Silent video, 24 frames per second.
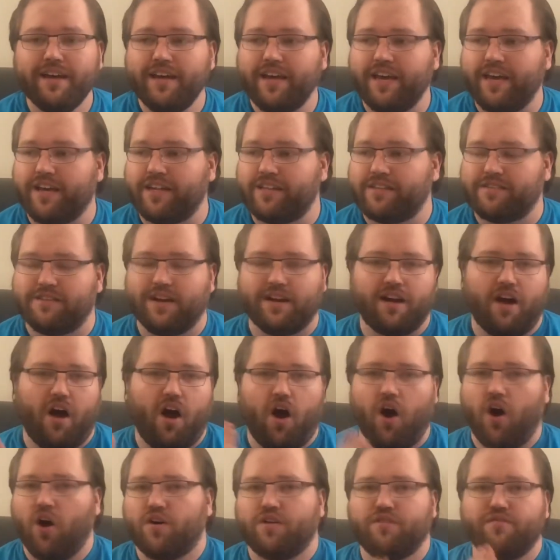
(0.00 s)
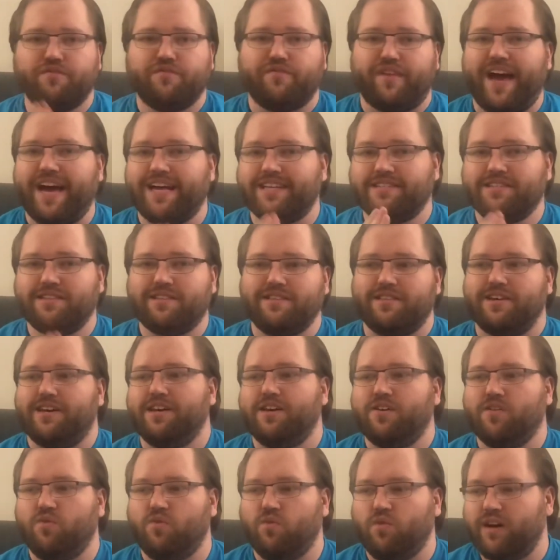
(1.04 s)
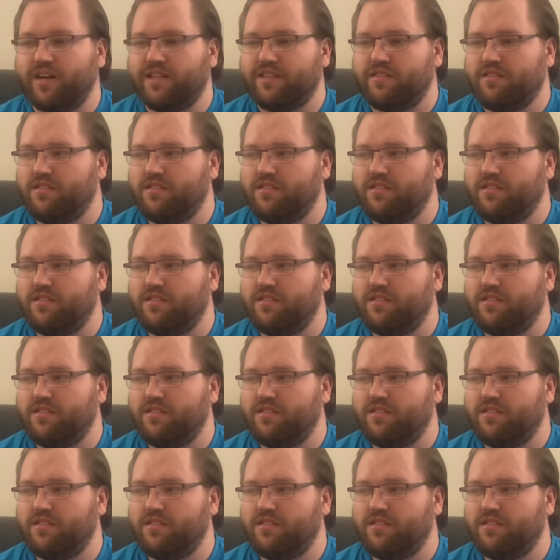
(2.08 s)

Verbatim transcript: It's not a hard and fast thing what